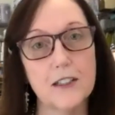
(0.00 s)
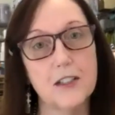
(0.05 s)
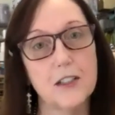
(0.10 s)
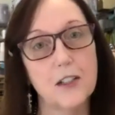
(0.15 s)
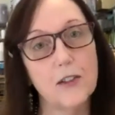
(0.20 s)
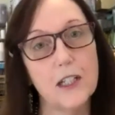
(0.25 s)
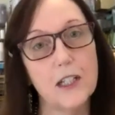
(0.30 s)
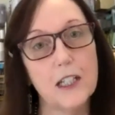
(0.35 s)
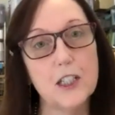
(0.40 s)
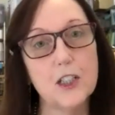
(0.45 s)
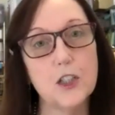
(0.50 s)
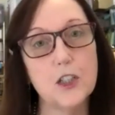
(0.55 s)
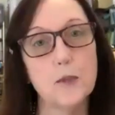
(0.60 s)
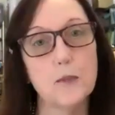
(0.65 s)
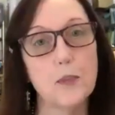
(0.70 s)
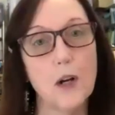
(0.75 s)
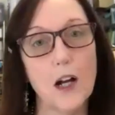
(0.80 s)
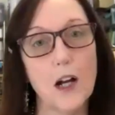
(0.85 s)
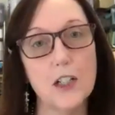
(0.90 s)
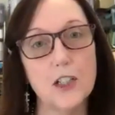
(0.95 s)
So each
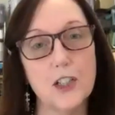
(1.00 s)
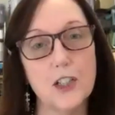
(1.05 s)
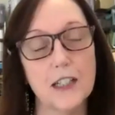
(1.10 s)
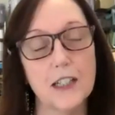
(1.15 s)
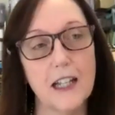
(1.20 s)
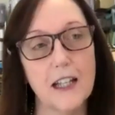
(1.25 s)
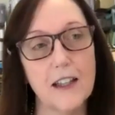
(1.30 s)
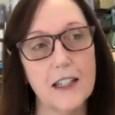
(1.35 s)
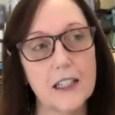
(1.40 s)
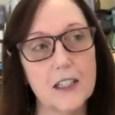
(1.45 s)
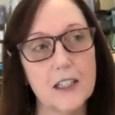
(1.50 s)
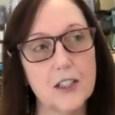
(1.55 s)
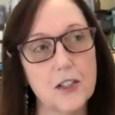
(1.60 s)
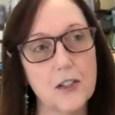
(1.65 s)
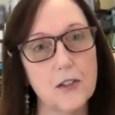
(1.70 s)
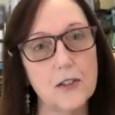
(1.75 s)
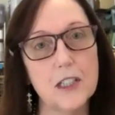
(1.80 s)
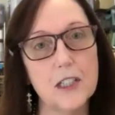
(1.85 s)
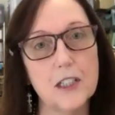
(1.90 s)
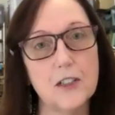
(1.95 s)
project, I think it's
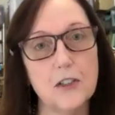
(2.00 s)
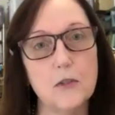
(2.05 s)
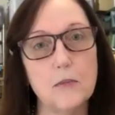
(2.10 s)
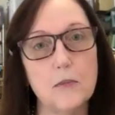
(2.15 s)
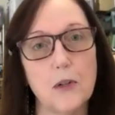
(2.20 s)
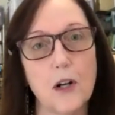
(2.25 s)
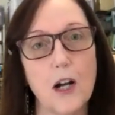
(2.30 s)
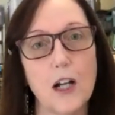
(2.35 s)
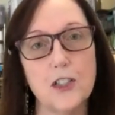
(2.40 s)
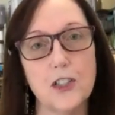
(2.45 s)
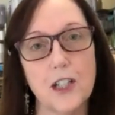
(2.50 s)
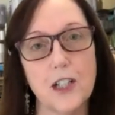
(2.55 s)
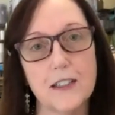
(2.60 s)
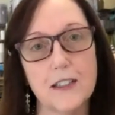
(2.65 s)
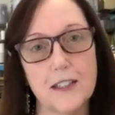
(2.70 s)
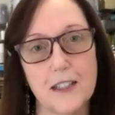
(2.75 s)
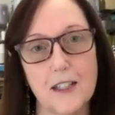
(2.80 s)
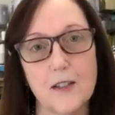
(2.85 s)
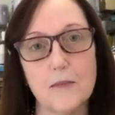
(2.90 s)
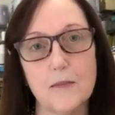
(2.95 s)
32 projects
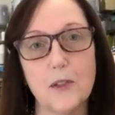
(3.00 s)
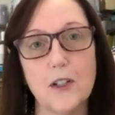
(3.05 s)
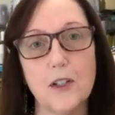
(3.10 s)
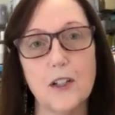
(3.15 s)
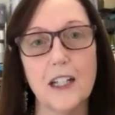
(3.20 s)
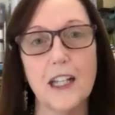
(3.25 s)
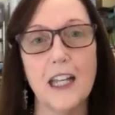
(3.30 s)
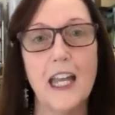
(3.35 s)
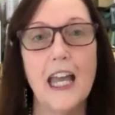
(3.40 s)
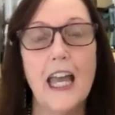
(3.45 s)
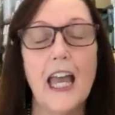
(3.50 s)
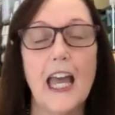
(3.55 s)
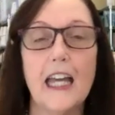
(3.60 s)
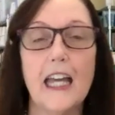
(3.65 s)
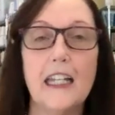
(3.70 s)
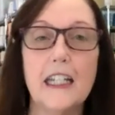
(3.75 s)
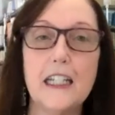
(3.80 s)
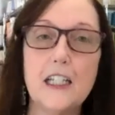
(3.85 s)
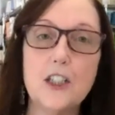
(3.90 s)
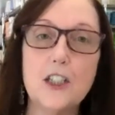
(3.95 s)
in the book, and
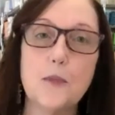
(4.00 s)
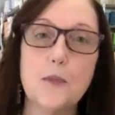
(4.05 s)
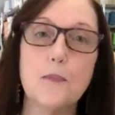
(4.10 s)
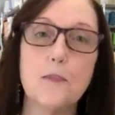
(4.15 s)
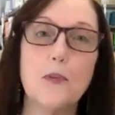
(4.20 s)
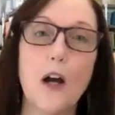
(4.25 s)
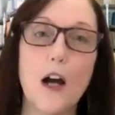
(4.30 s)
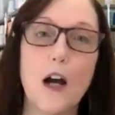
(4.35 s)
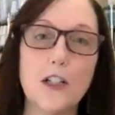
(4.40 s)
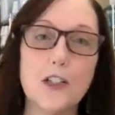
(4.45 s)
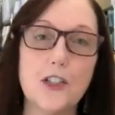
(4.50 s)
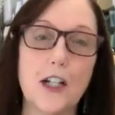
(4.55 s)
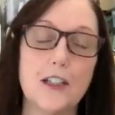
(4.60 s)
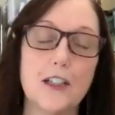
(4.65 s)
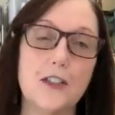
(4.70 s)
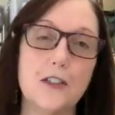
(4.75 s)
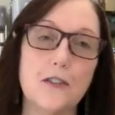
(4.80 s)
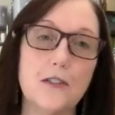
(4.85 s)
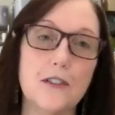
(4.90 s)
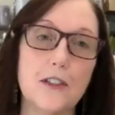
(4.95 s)
mm-hmm. each project
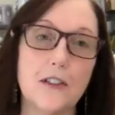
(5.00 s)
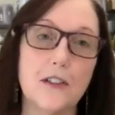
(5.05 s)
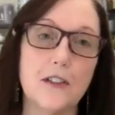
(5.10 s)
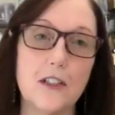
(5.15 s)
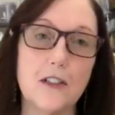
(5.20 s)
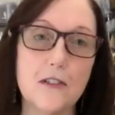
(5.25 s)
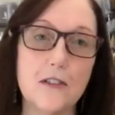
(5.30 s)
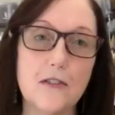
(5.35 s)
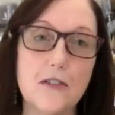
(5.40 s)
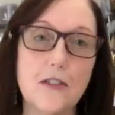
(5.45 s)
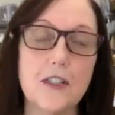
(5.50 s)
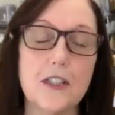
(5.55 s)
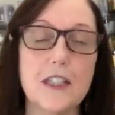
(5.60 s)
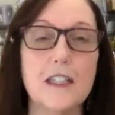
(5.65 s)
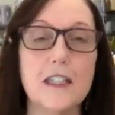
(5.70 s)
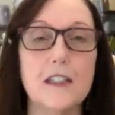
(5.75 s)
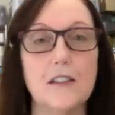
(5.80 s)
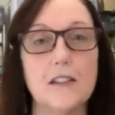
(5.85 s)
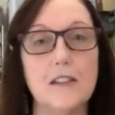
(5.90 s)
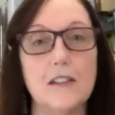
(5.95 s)
you learn a new
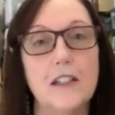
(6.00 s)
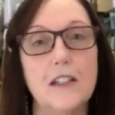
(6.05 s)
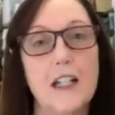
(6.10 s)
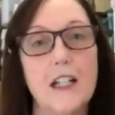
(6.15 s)
skill.